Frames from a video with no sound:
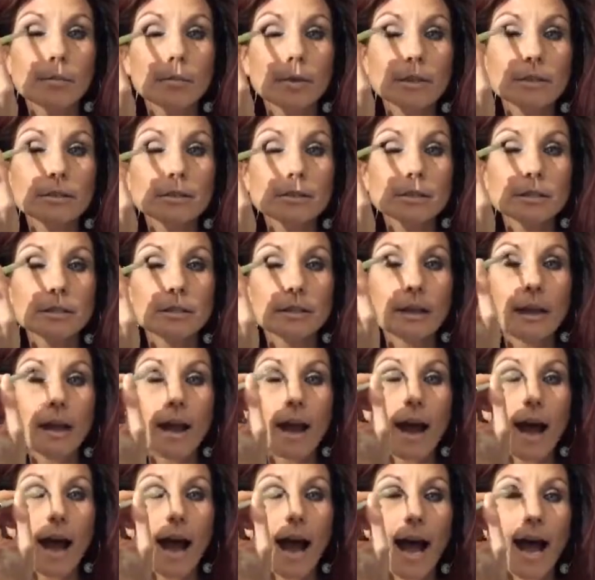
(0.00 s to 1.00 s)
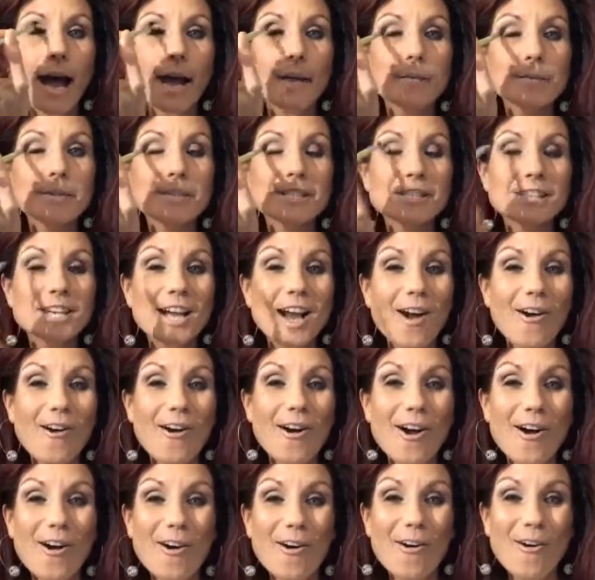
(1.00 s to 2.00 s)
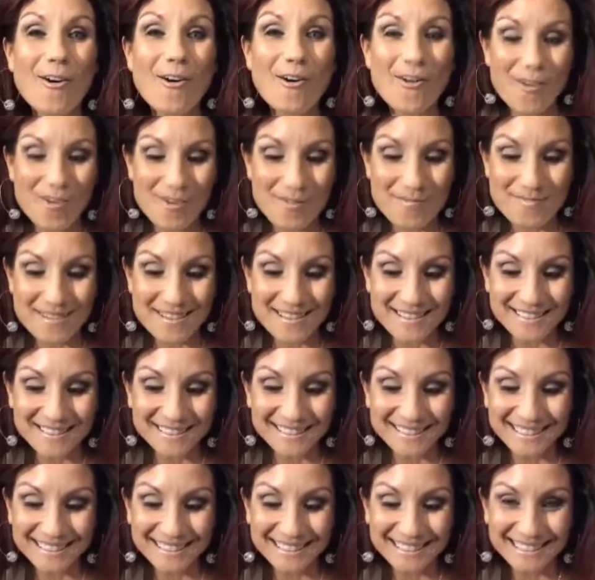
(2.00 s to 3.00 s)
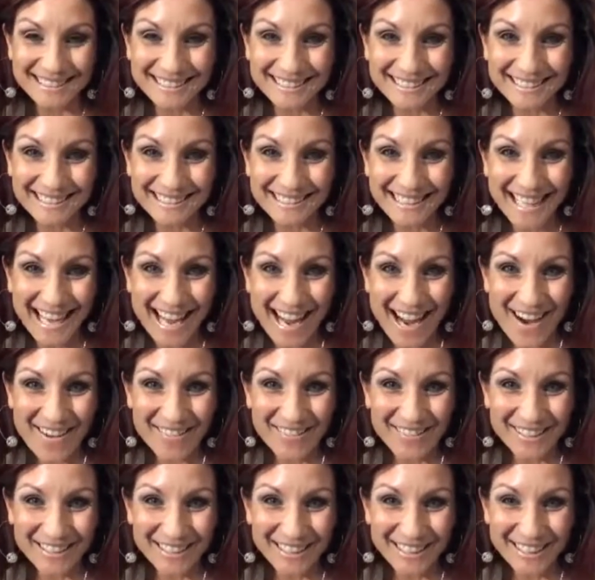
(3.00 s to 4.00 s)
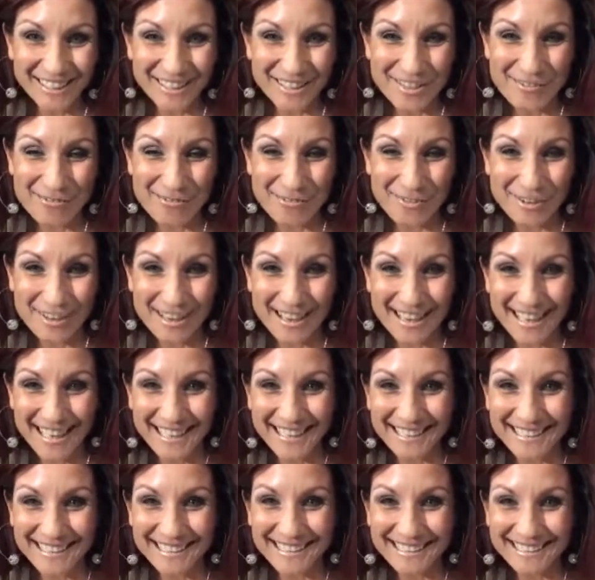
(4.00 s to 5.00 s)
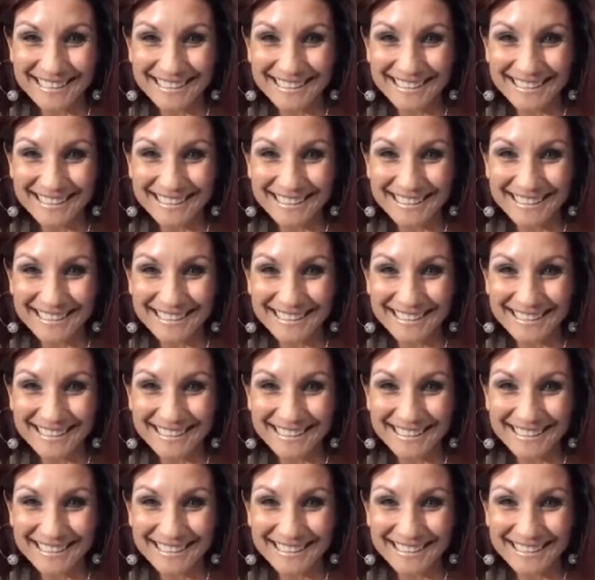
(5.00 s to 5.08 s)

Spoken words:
motion. Hi, Michelle Hobe. How are you, friend?